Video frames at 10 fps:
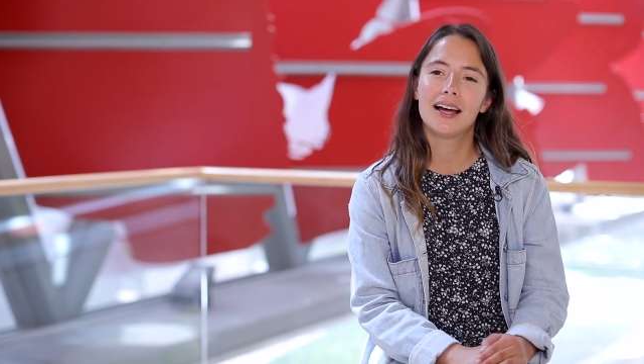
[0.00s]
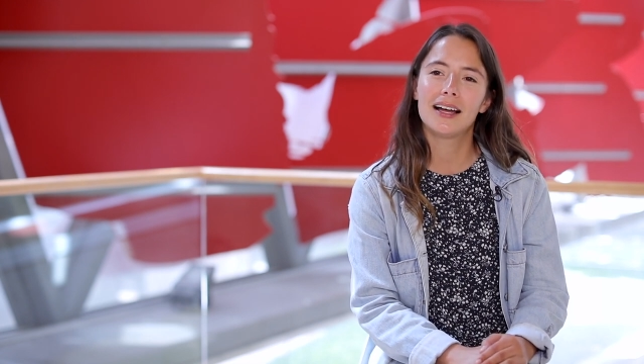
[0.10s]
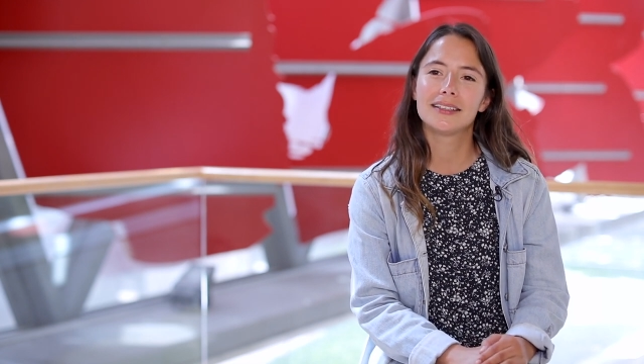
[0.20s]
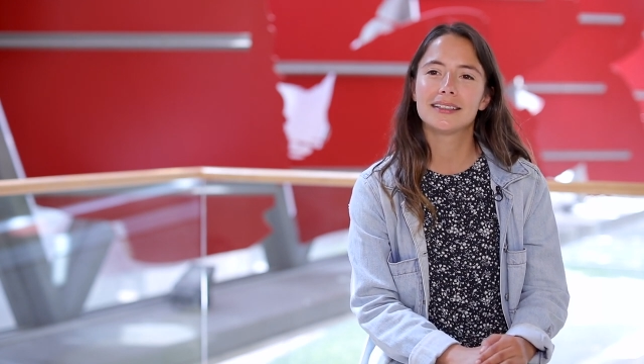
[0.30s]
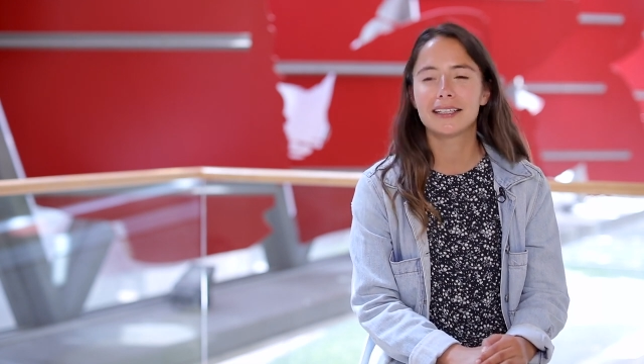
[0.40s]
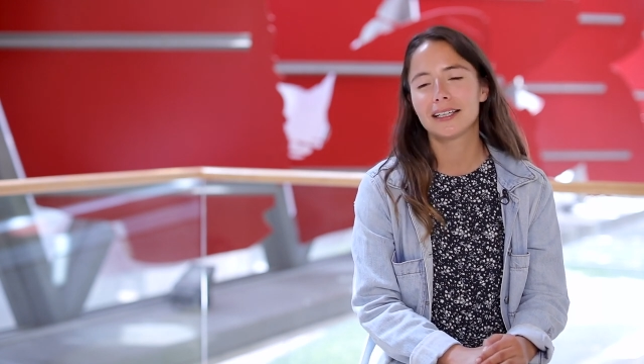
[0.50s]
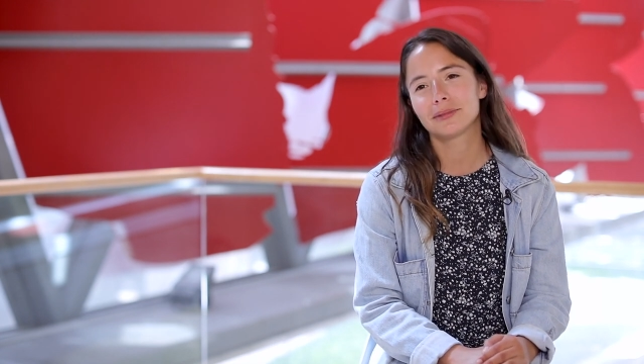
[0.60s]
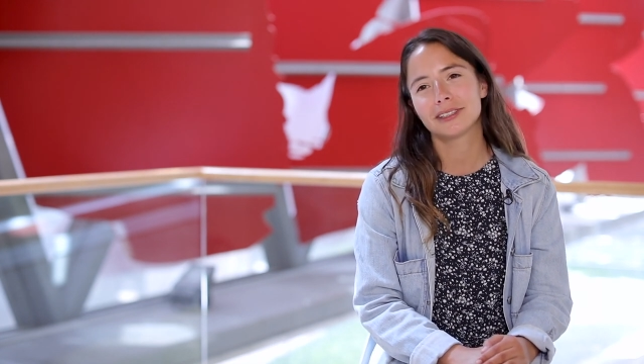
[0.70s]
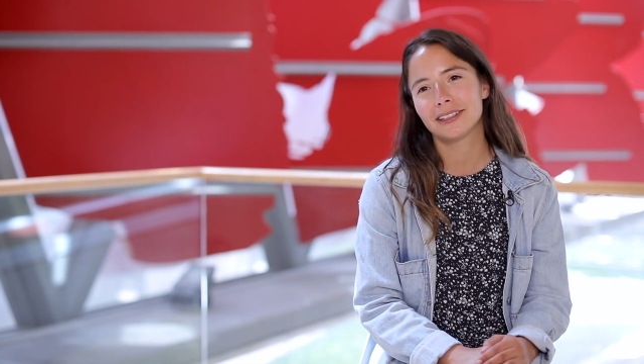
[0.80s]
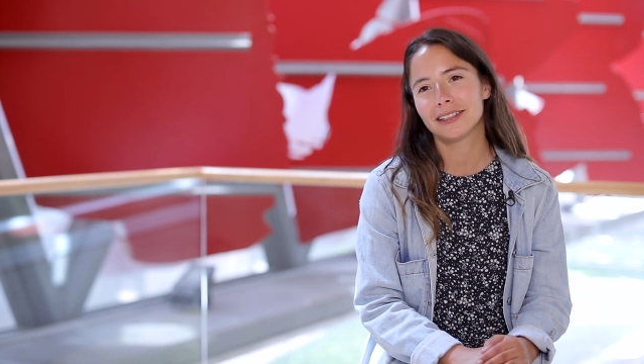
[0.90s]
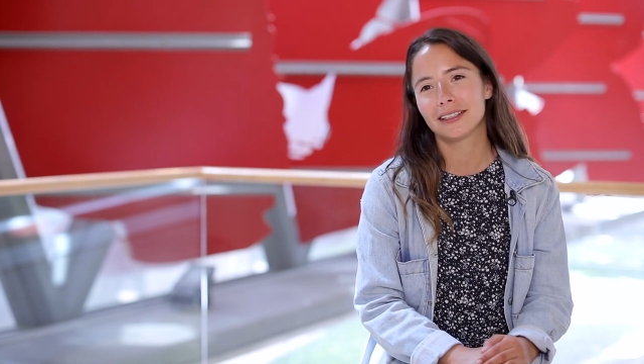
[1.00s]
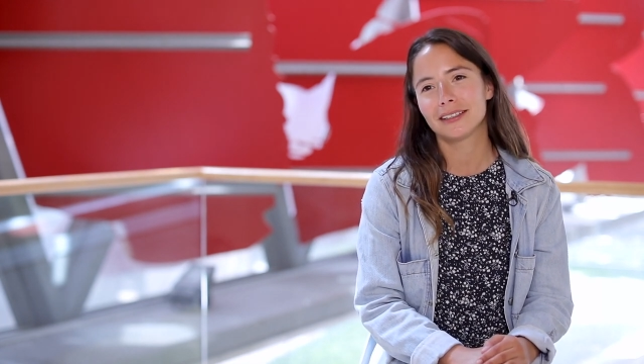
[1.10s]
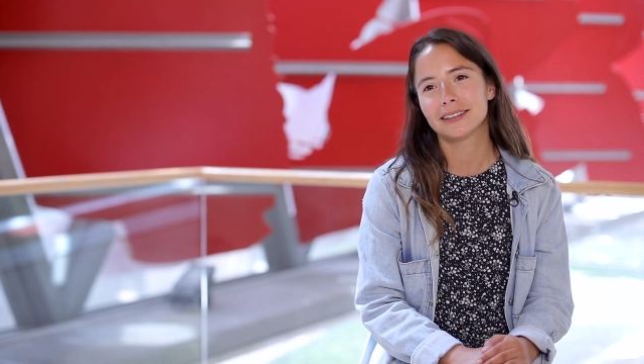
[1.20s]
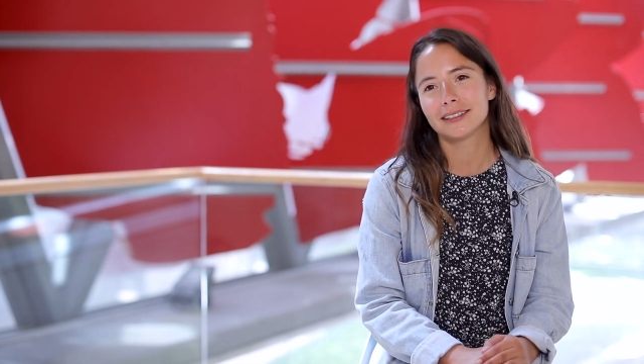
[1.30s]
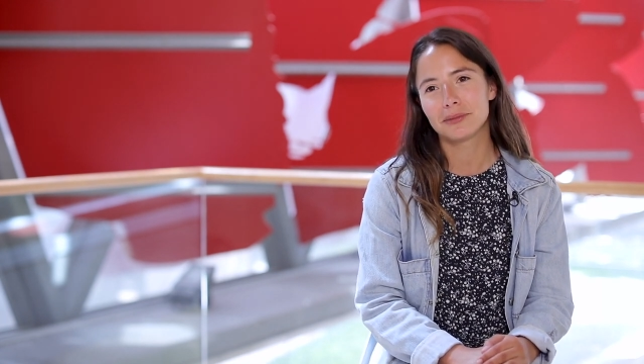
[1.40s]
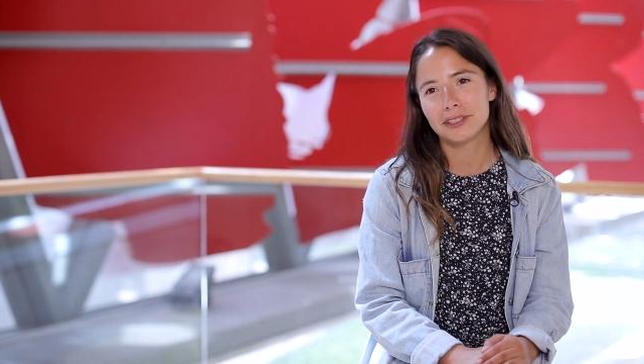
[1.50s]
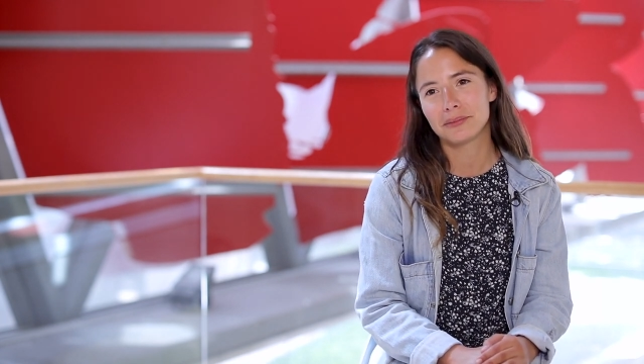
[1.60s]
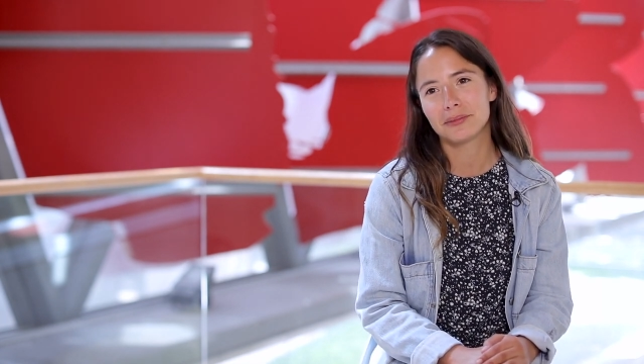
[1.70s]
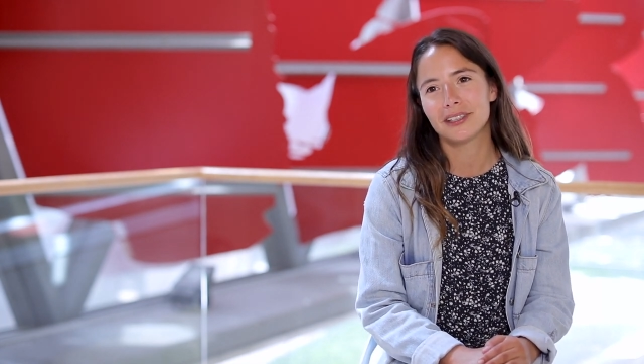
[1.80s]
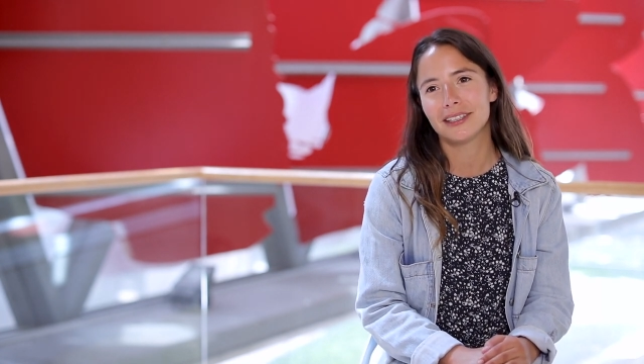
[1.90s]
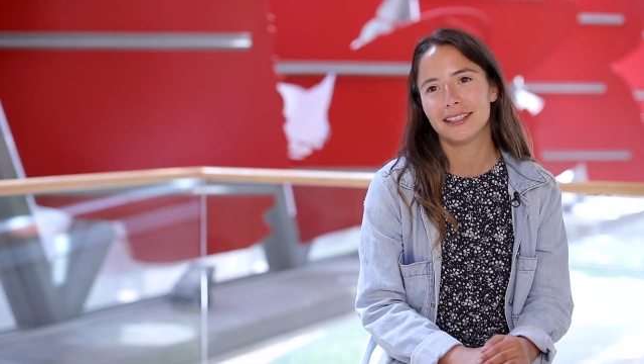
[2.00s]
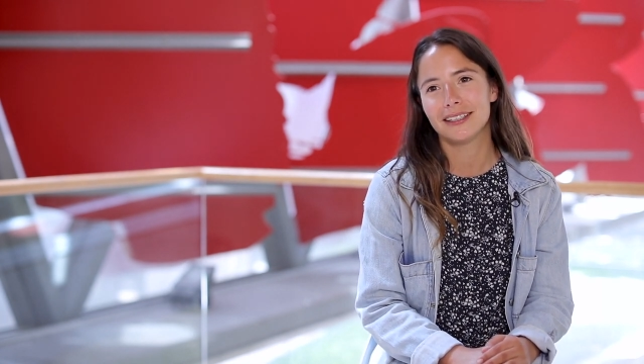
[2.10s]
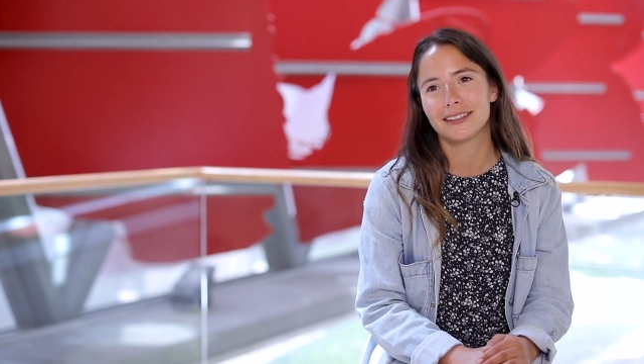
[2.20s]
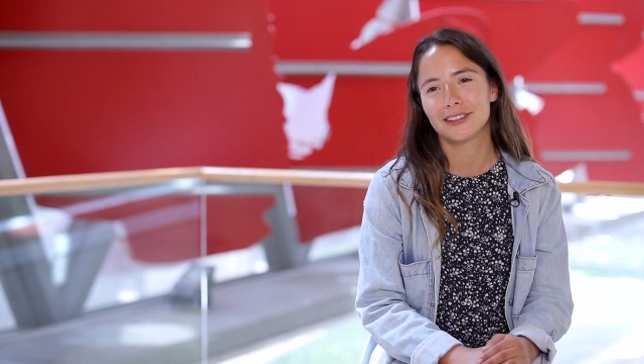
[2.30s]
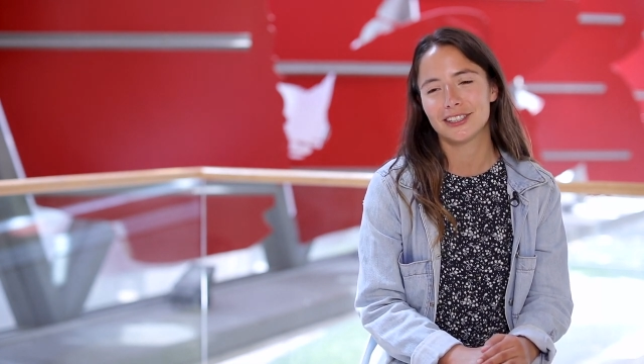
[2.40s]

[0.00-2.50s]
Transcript: And then I'm starting in September in